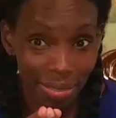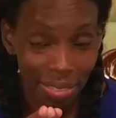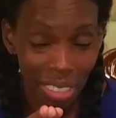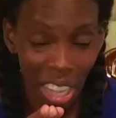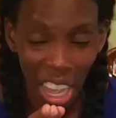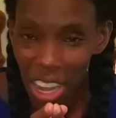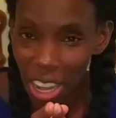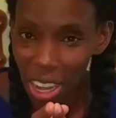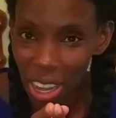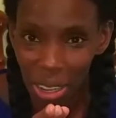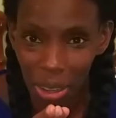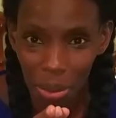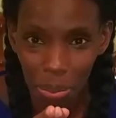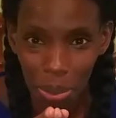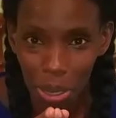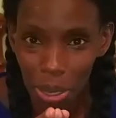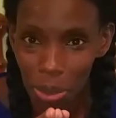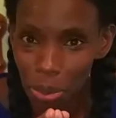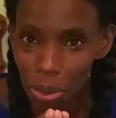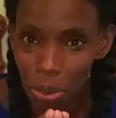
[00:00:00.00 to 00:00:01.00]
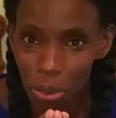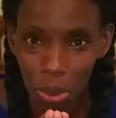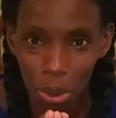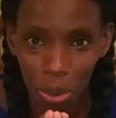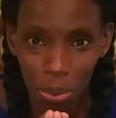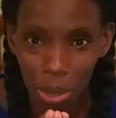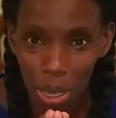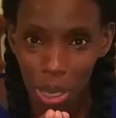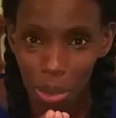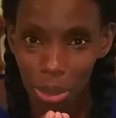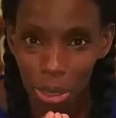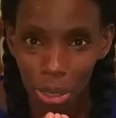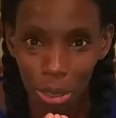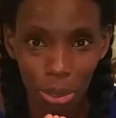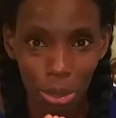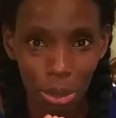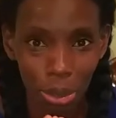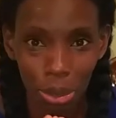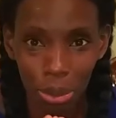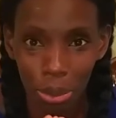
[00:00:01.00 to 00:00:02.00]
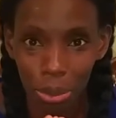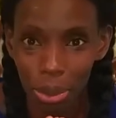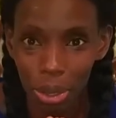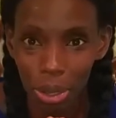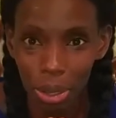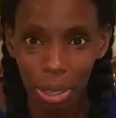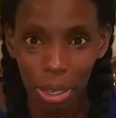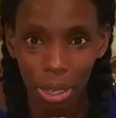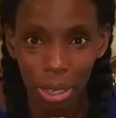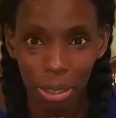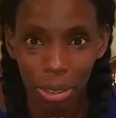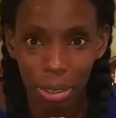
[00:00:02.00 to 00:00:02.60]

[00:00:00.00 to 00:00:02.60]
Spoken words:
a lot of people won't be able to go to work.